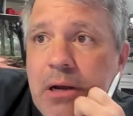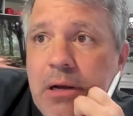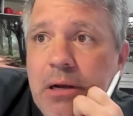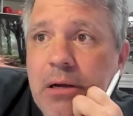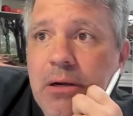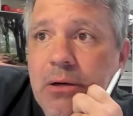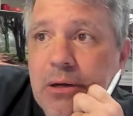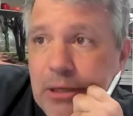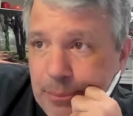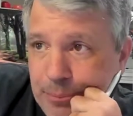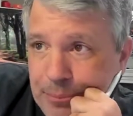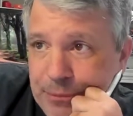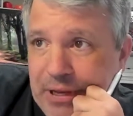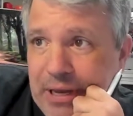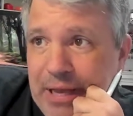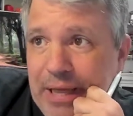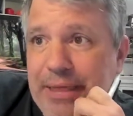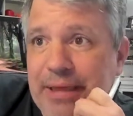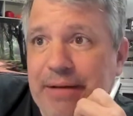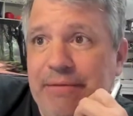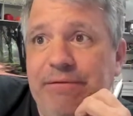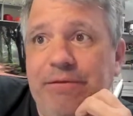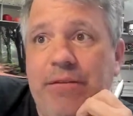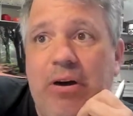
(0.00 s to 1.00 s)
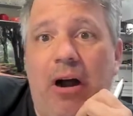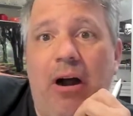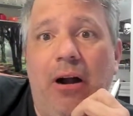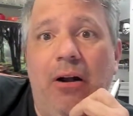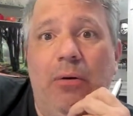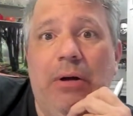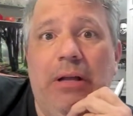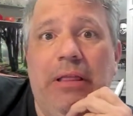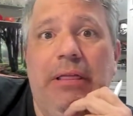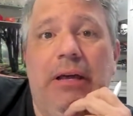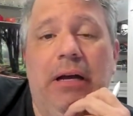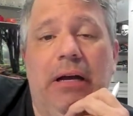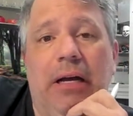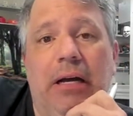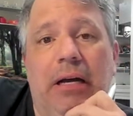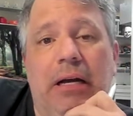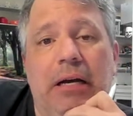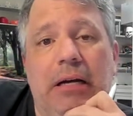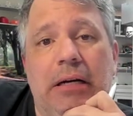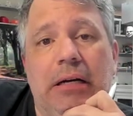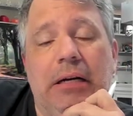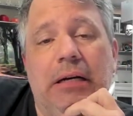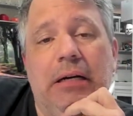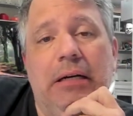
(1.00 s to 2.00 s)
And then following
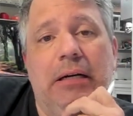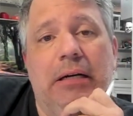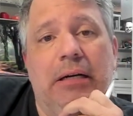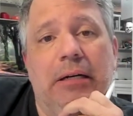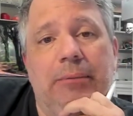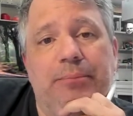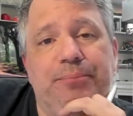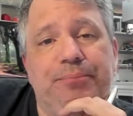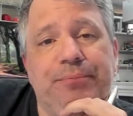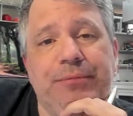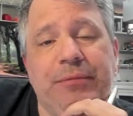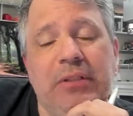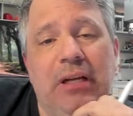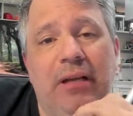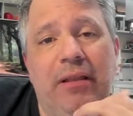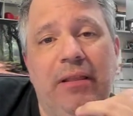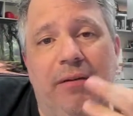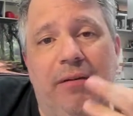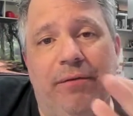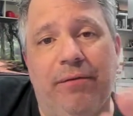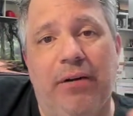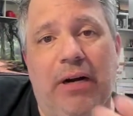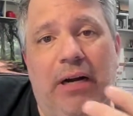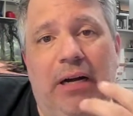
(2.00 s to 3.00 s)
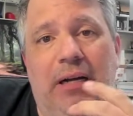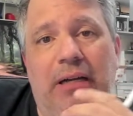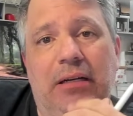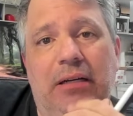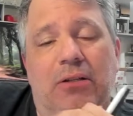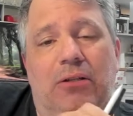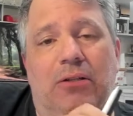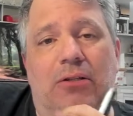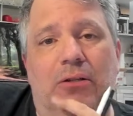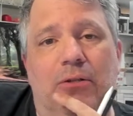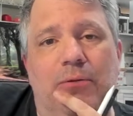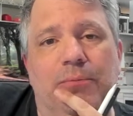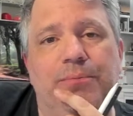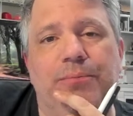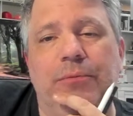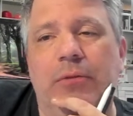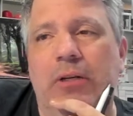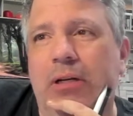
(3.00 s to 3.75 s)
that, the final